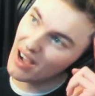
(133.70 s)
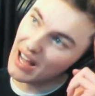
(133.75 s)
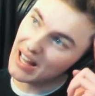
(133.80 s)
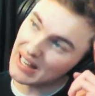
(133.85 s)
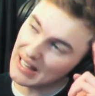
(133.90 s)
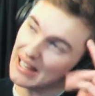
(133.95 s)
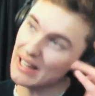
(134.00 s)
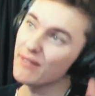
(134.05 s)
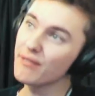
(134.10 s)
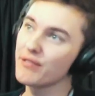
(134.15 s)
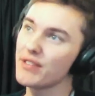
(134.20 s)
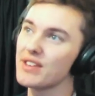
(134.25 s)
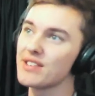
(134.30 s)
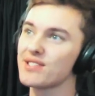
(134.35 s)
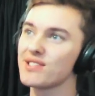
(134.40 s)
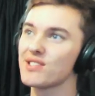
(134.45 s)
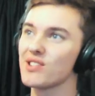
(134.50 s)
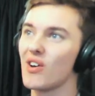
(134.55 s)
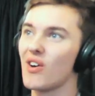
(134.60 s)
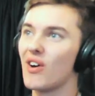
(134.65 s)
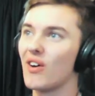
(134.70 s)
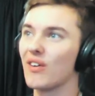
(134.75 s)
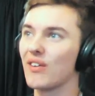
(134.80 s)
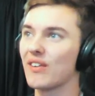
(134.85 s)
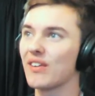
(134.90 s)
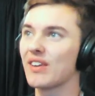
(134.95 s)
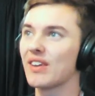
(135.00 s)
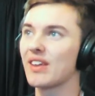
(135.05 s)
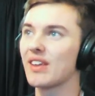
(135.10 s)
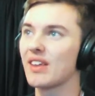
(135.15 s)
I love this song.
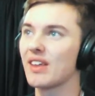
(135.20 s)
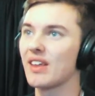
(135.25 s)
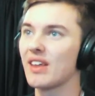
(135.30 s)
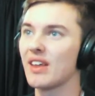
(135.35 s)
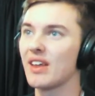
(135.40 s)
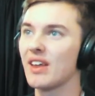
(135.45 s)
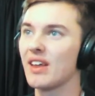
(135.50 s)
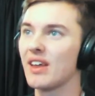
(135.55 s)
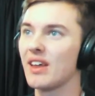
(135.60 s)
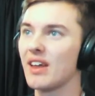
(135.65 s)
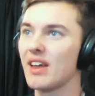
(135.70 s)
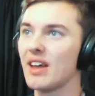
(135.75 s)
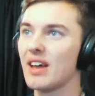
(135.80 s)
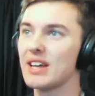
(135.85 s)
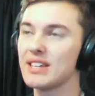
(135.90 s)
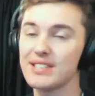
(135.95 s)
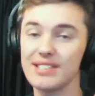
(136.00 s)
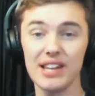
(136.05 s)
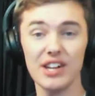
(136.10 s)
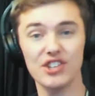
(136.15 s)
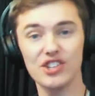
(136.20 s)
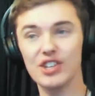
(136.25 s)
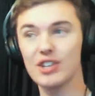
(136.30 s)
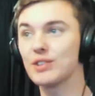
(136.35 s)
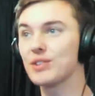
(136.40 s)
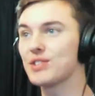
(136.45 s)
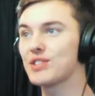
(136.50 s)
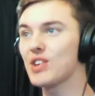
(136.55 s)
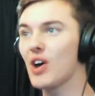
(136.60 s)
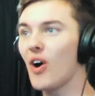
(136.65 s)
It's such a
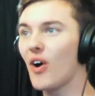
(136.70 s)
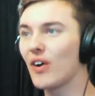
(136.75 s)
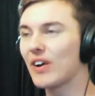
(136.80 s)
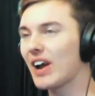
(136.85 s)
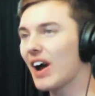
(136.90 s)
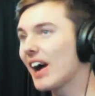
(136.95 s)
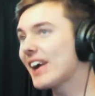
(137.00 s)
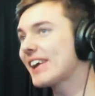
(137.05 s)
good song.